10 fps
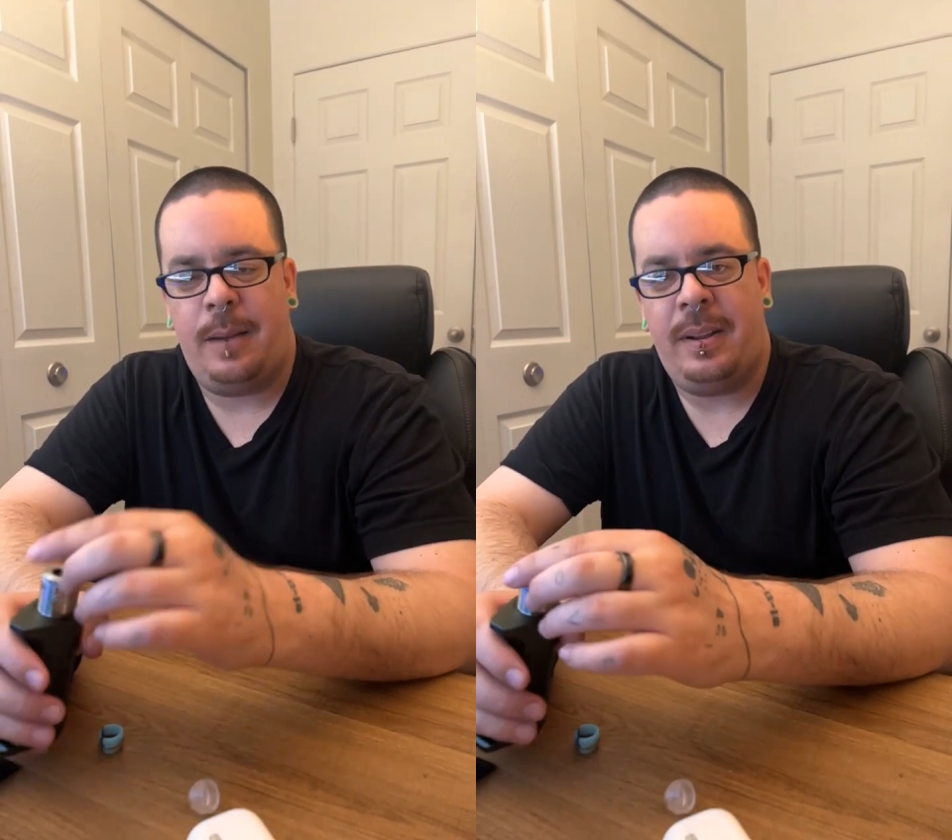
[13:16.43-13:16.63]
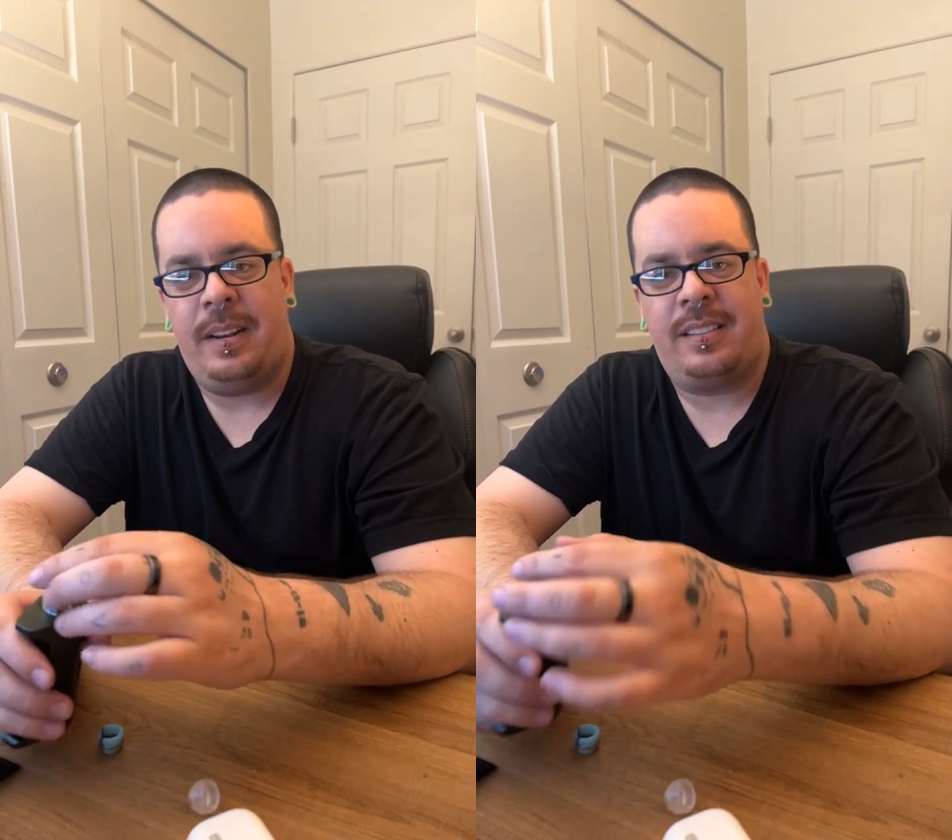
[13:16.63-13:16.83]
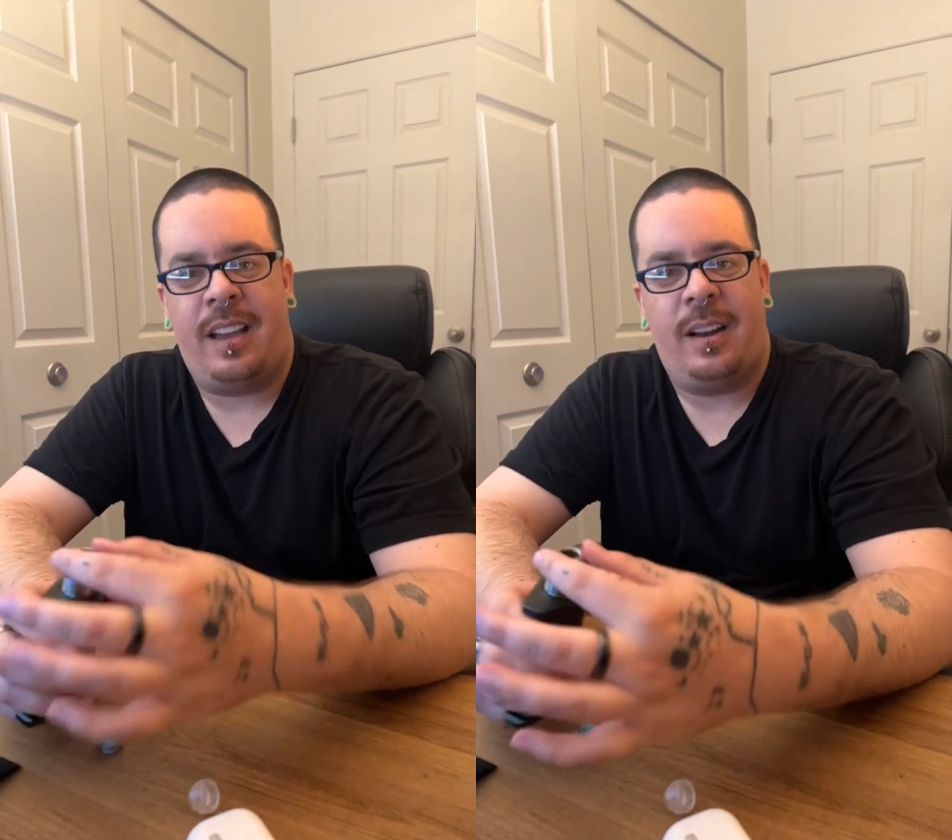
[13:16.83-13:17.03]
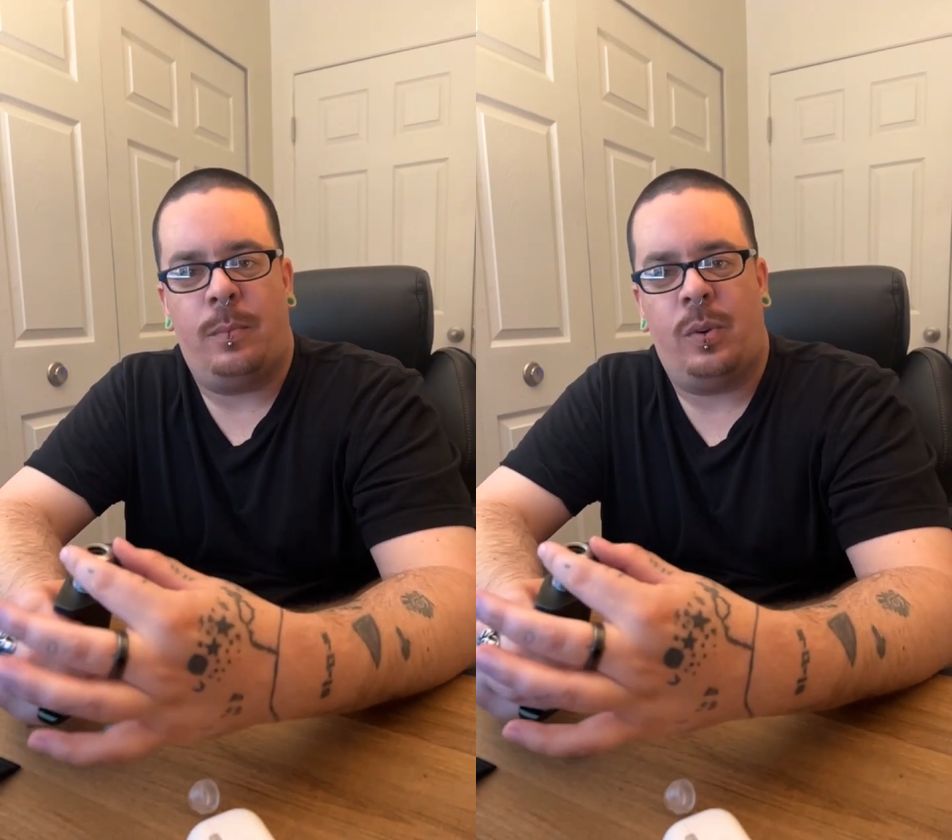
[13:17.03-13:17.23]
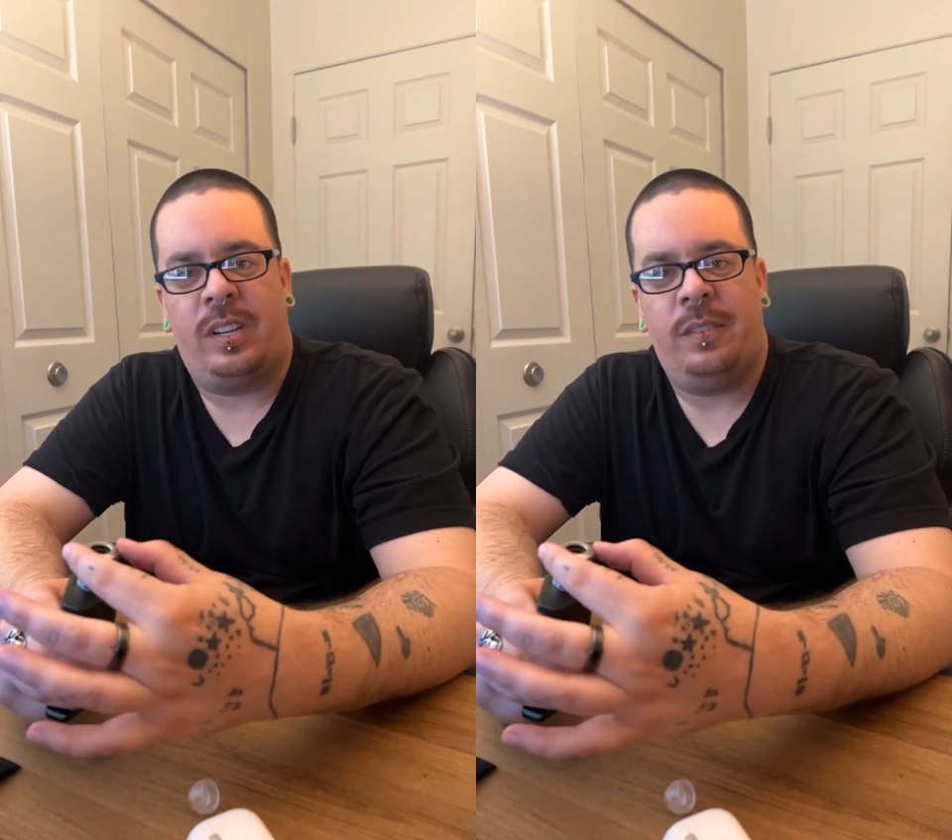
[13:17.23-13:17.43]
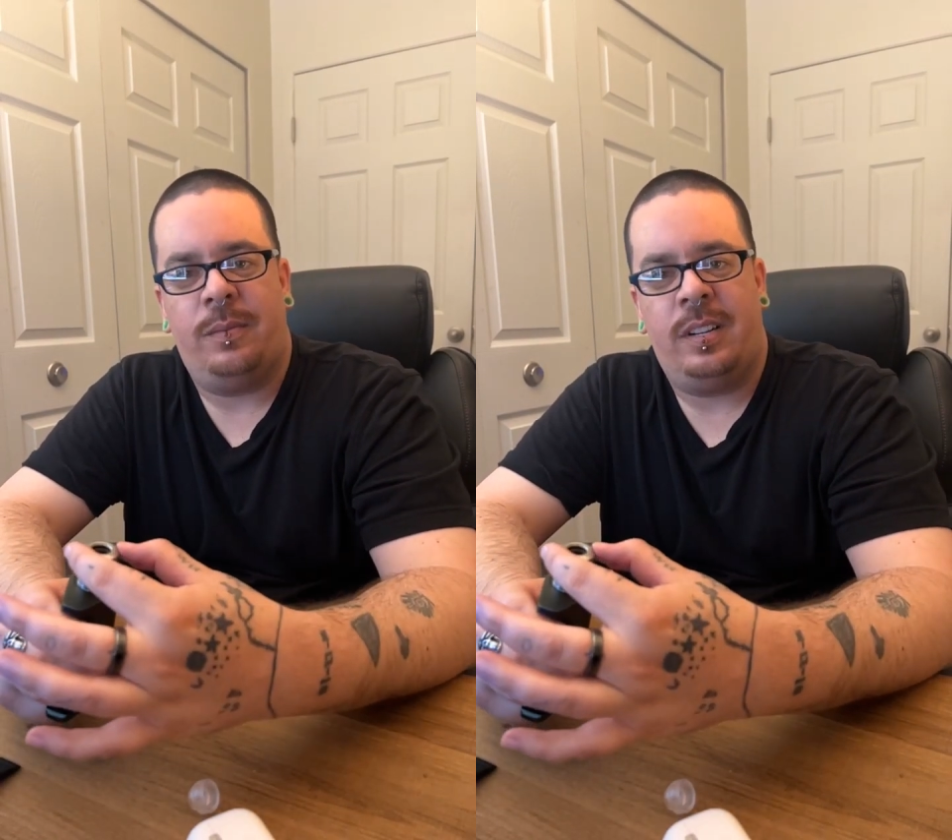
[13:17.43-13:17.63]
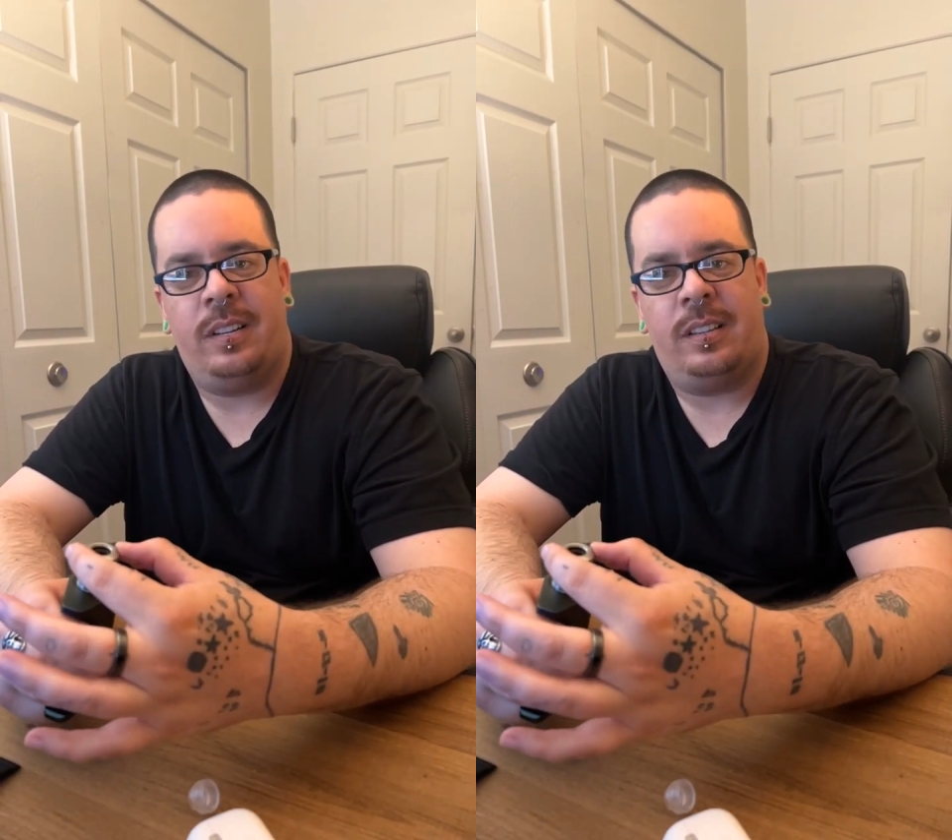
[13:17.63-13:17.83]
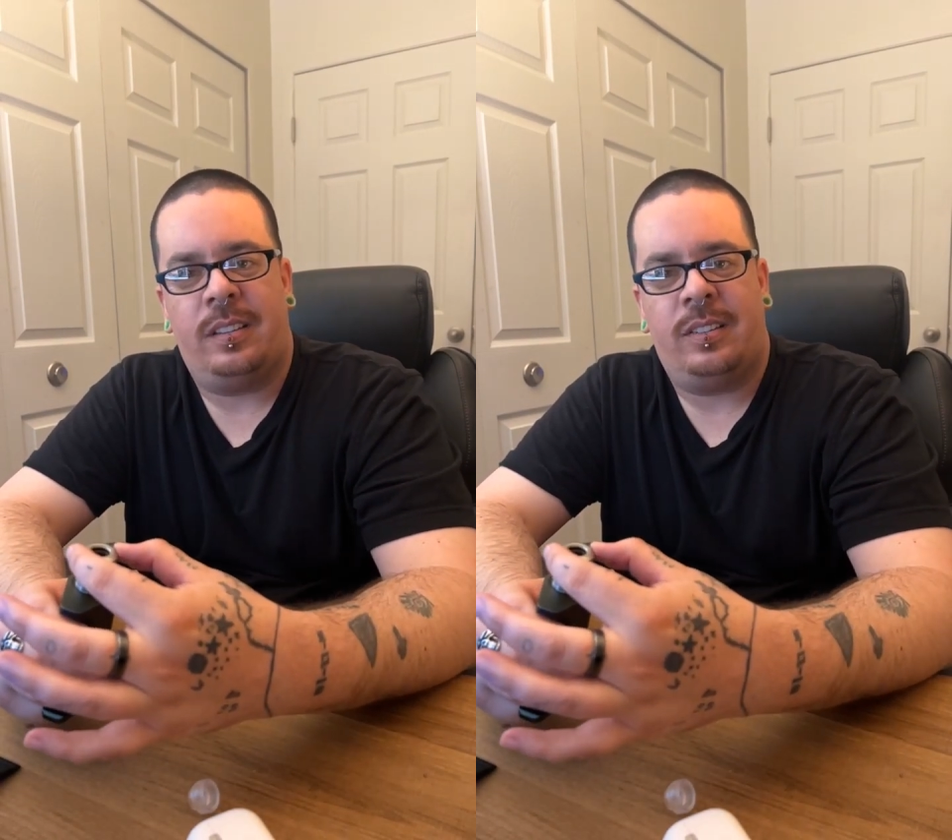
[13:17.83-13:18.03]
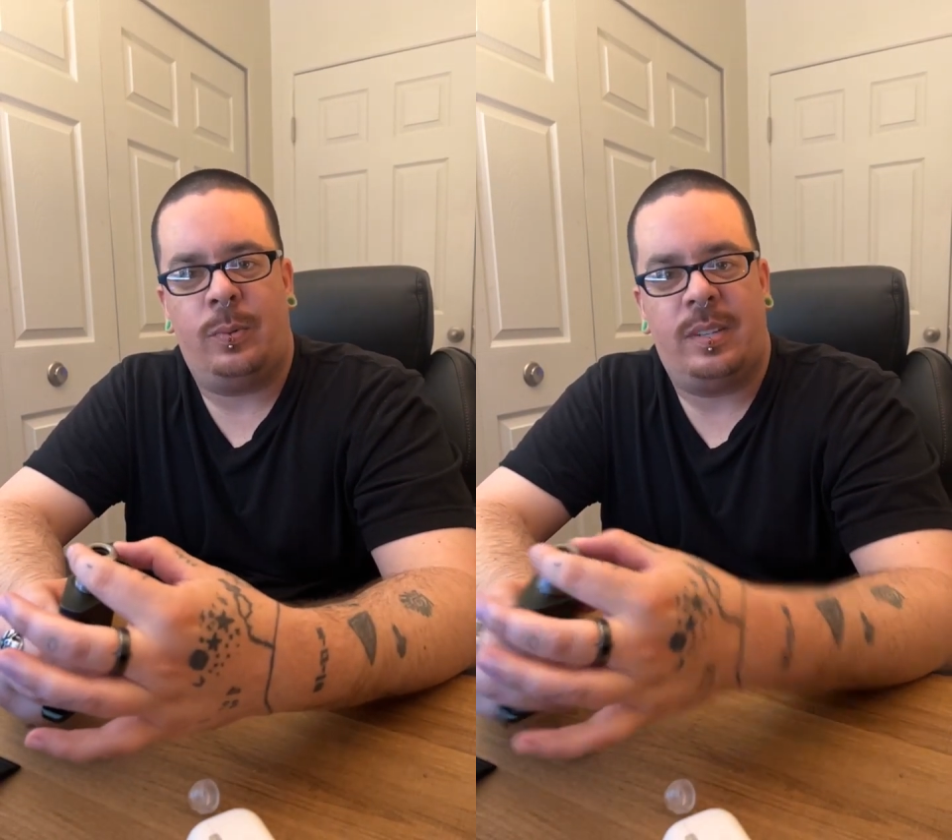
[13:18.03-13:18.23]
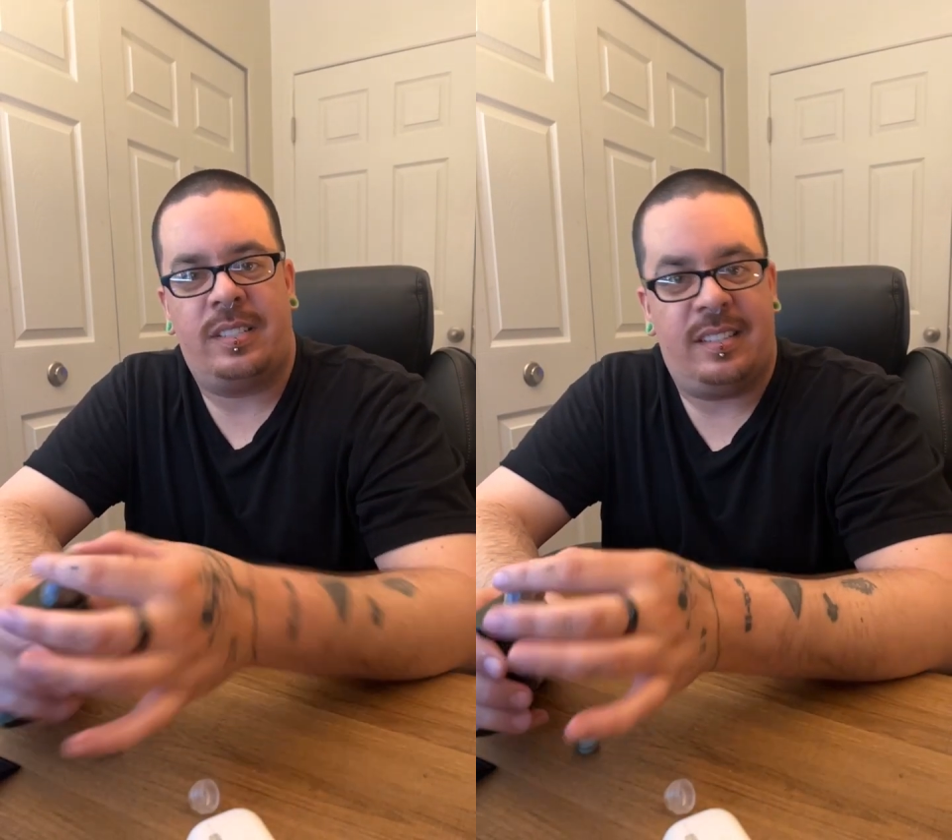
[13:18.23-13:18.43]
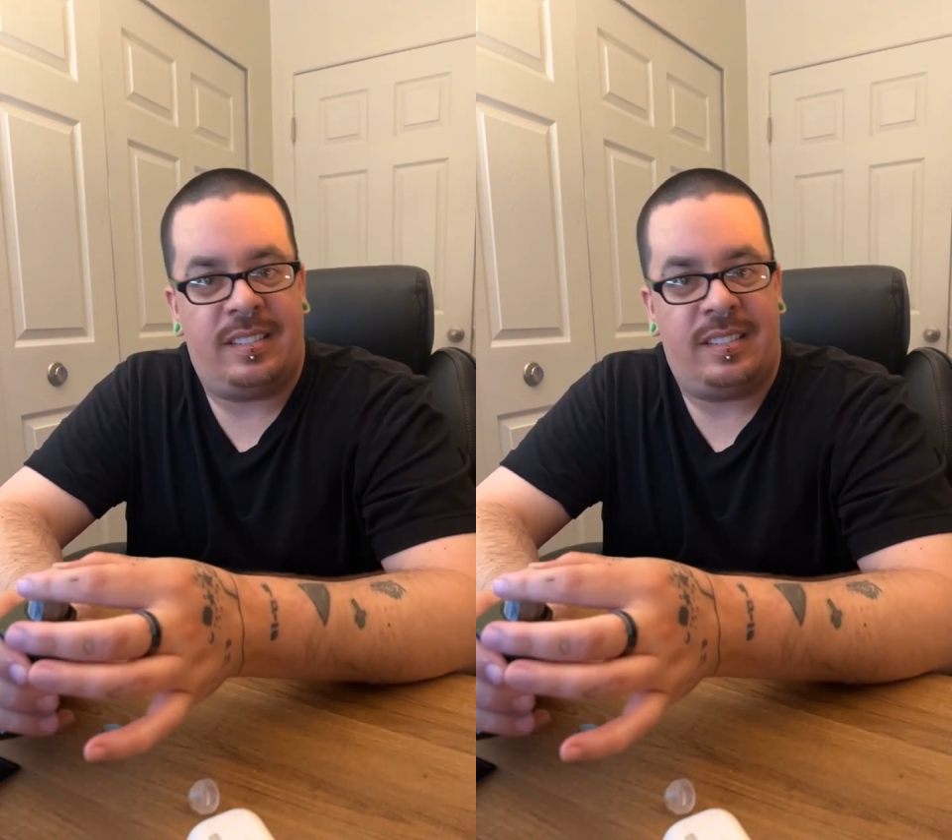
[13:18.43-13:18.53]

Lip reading: I mean, it's kind of more convenient to twist